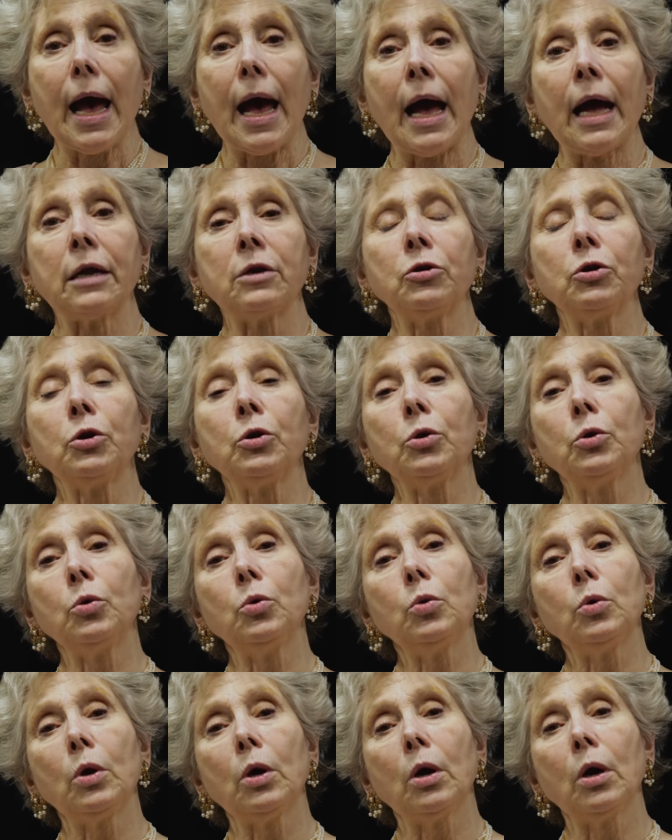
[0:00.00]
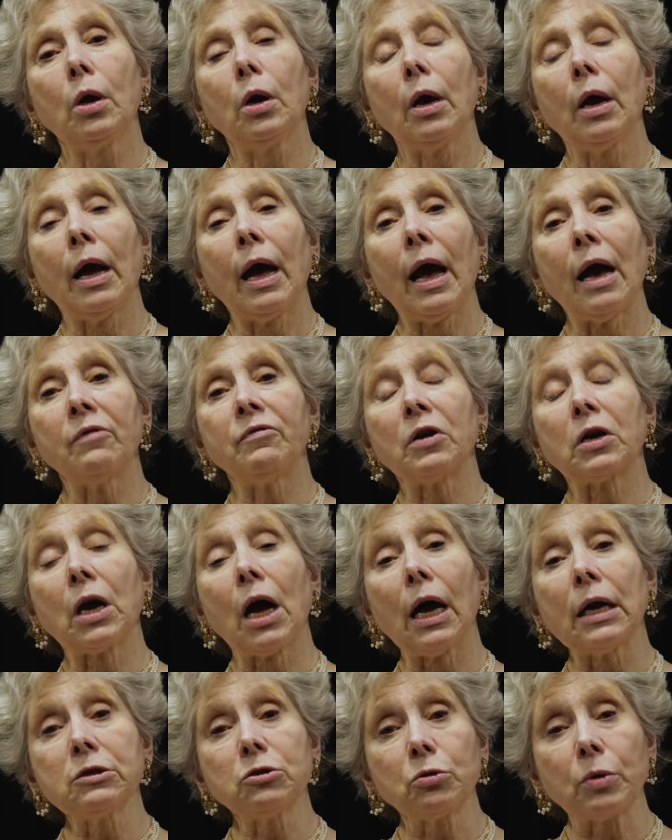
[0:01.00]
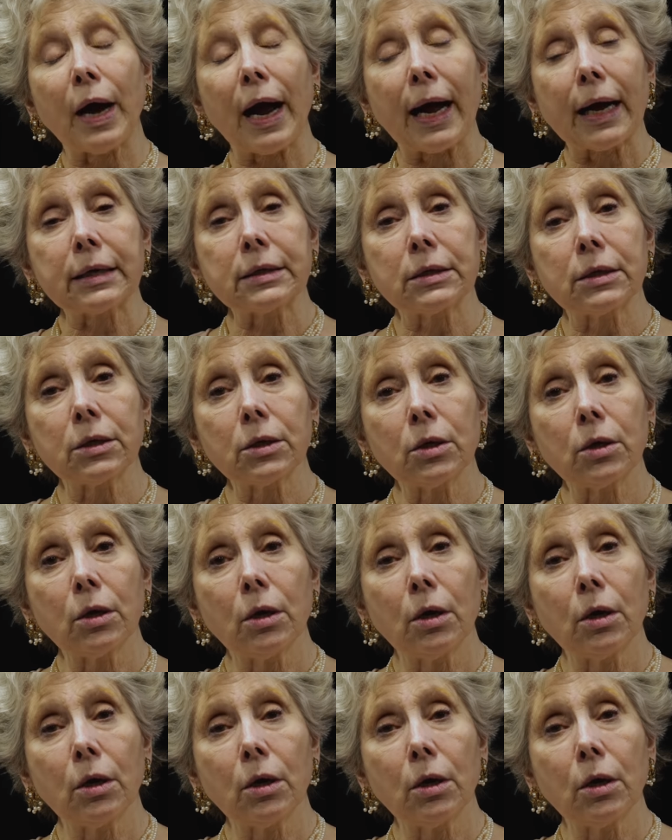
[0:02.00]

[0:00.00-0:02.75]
and who have a contract